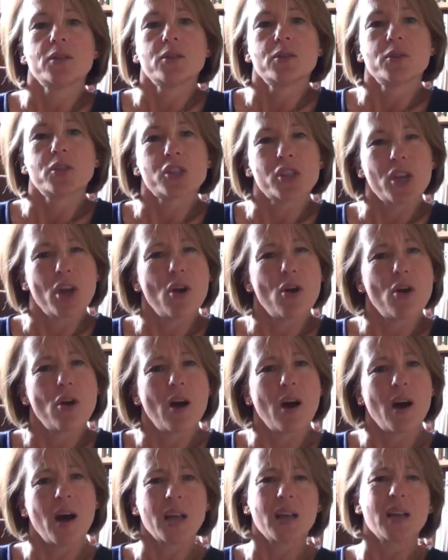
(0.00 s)
So
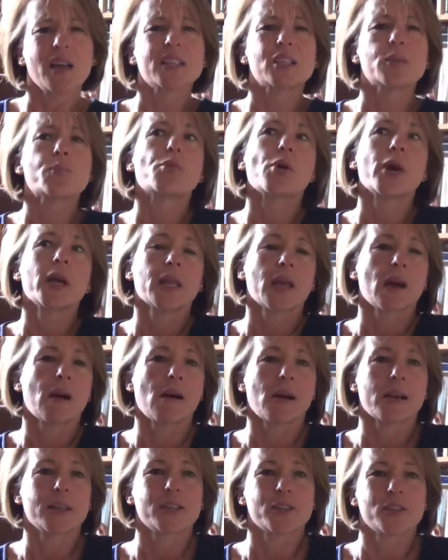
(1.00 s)
I'd like to break that
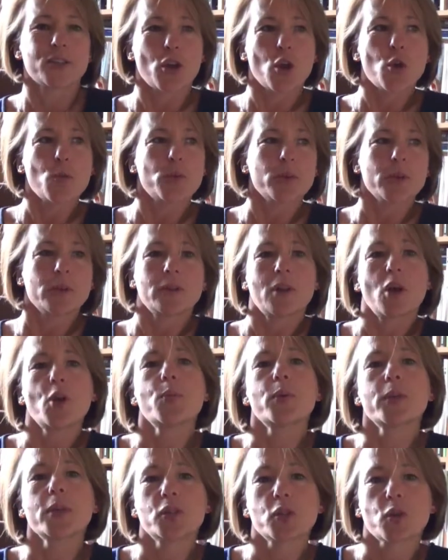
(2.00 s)
ice, open
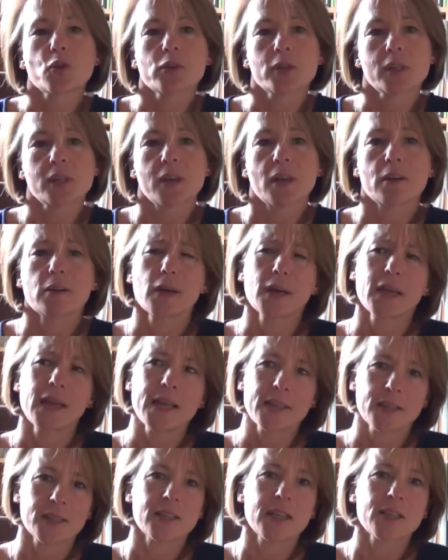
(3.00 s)
the door and say, right,
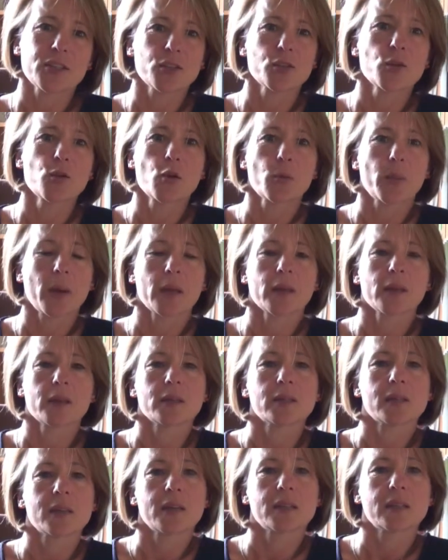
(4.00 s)
let's talk about
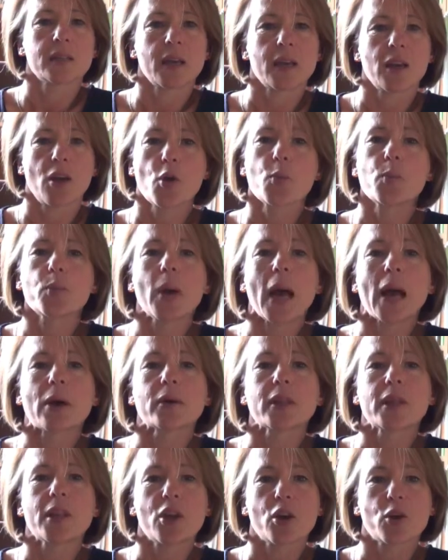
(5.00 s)
this, let's get it out
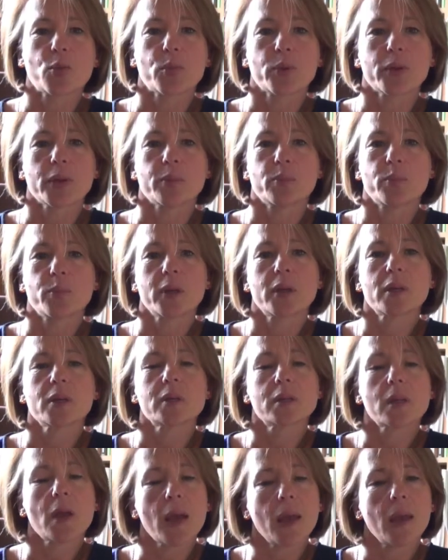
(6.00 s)
in the open,
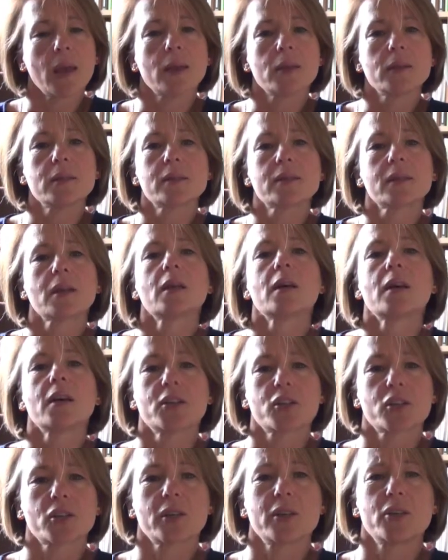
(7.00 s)
because there is a
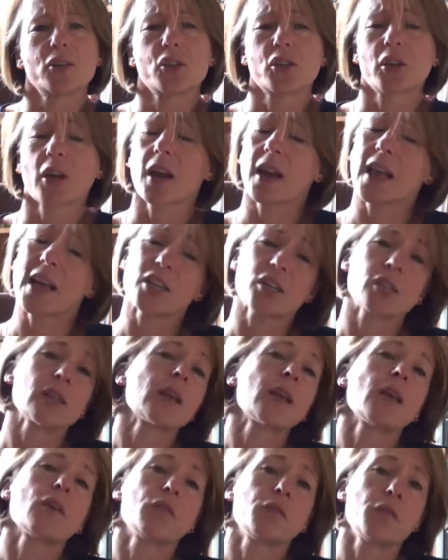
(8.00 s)
solution, and
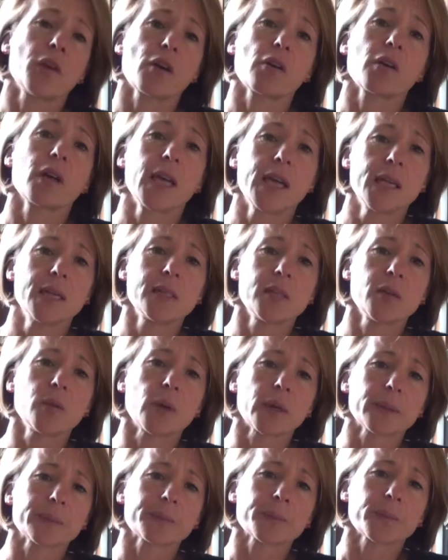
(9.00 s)
actually a very easy
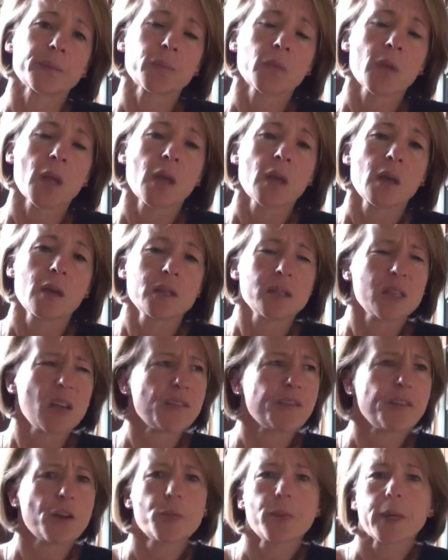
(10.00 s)
one. So
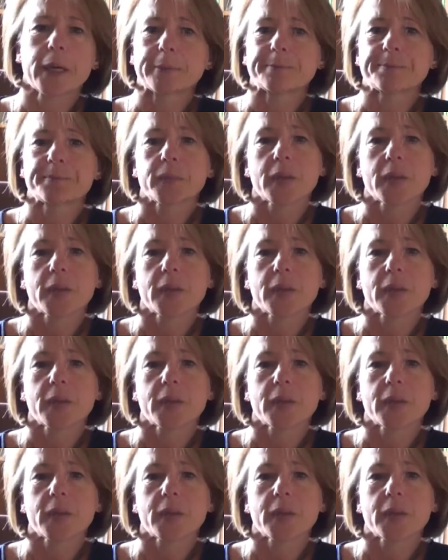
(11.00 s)
phobia.